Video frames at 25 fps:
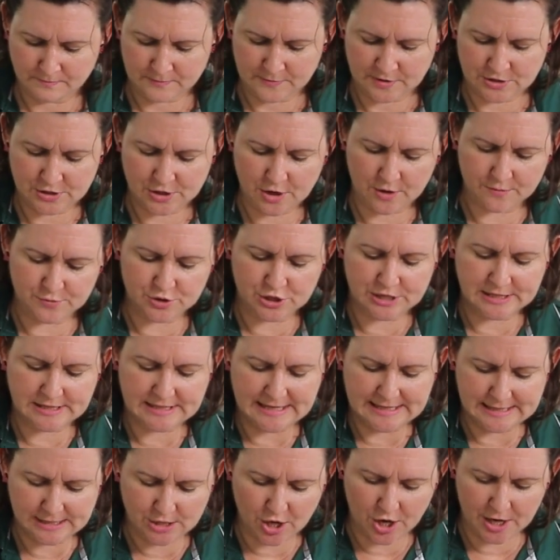So
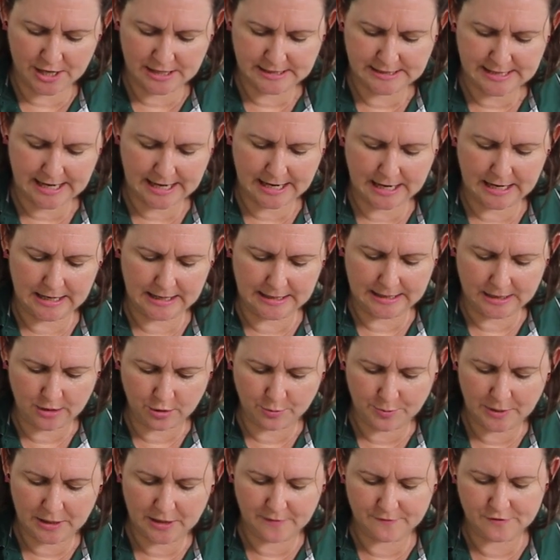it's going to take a little
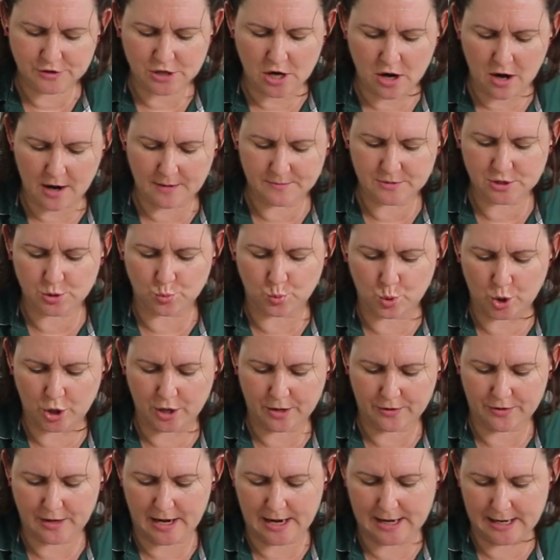bit of time to
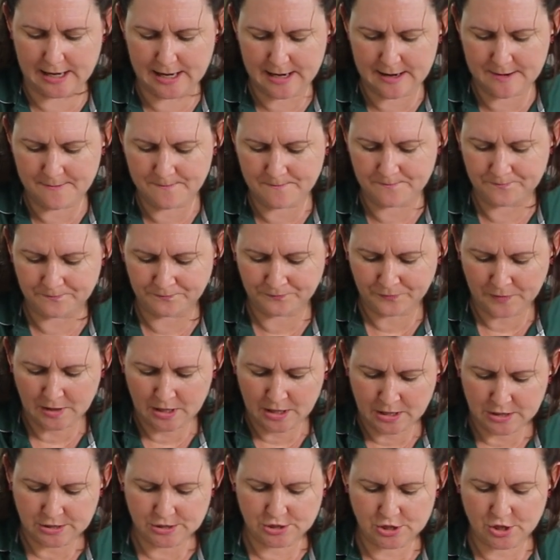work that in
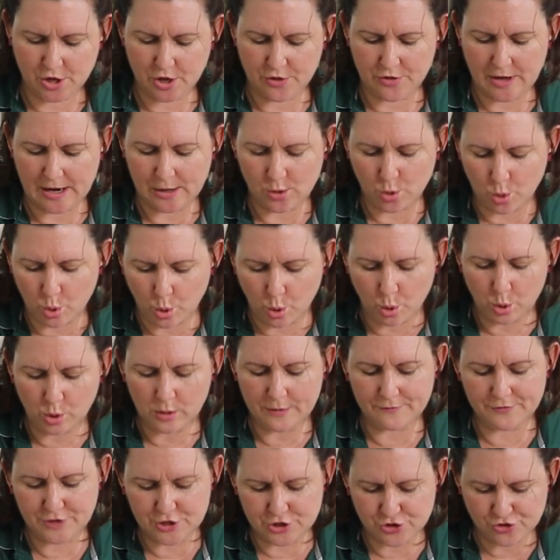so that all
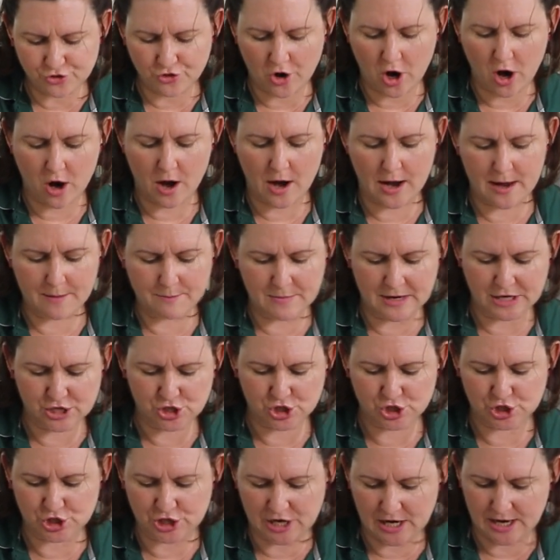of the dry
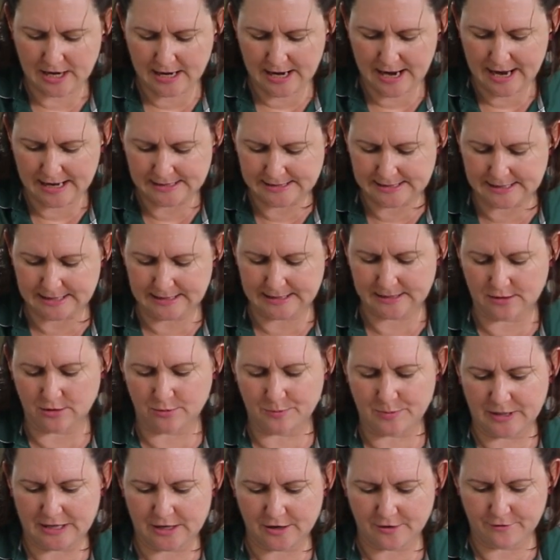mixture has a little
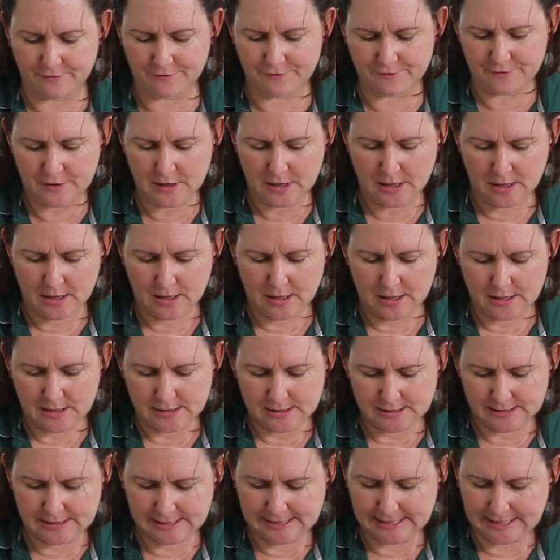bit of
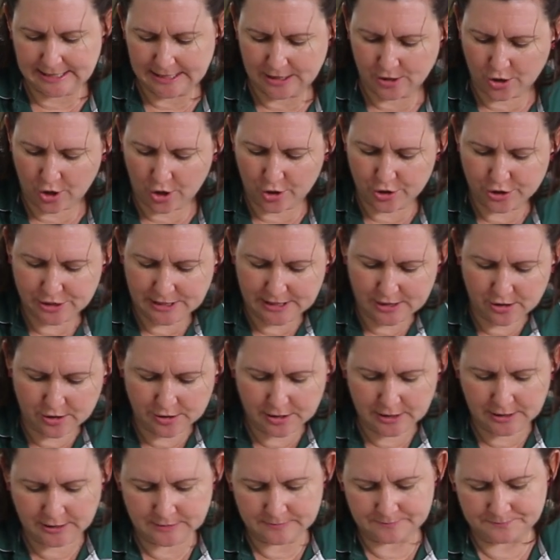sticky coating on
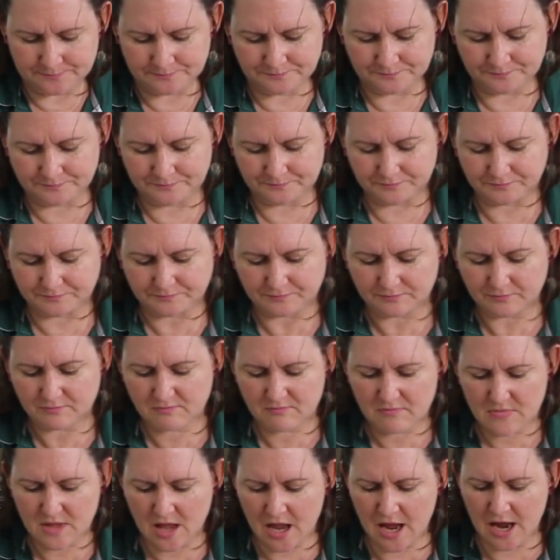it.
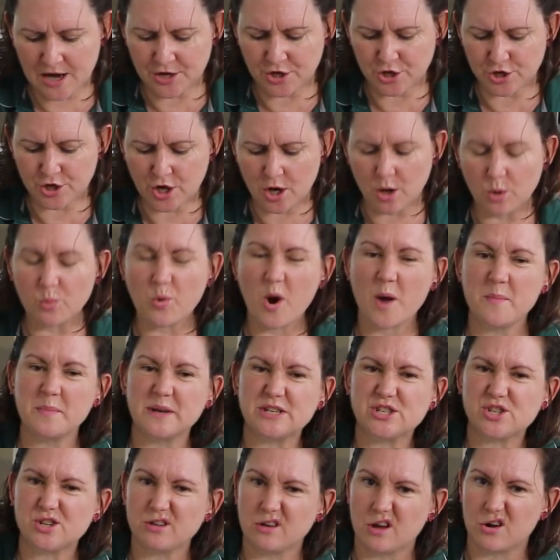And you know, it won't be
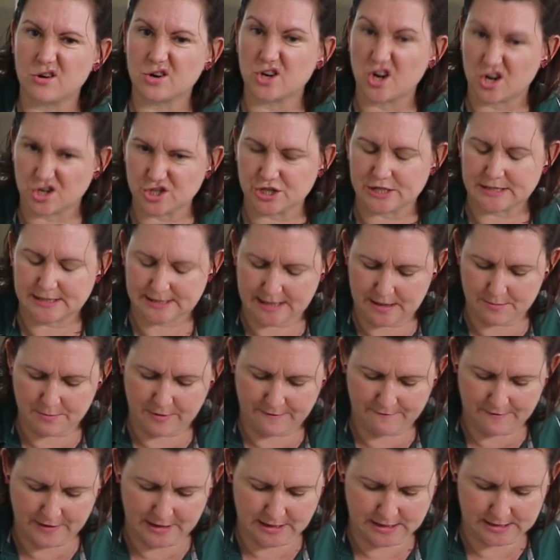too long and I'll just get my
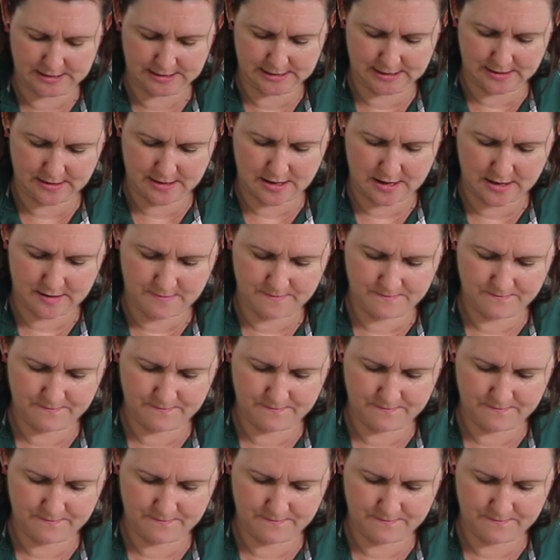fingers in there.